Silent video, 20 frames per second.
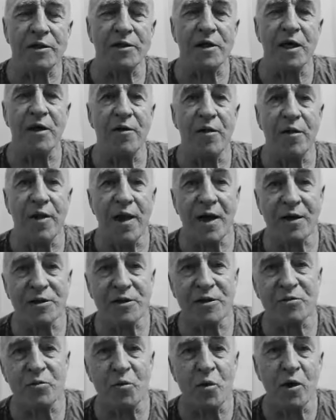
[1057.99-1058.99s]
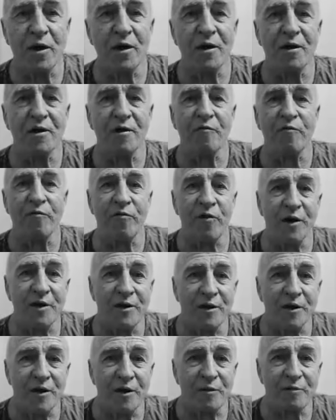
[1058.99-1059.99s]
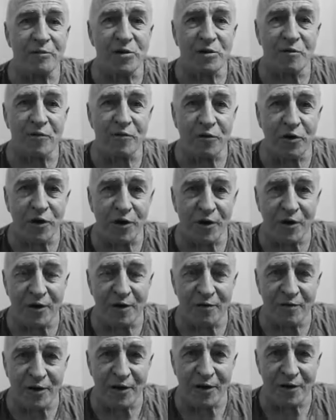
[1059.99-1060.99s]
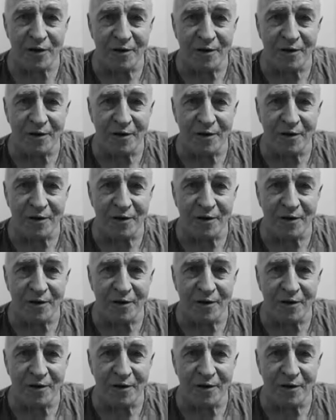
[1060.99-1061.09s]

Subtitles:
and that's where the fun comes in freediving.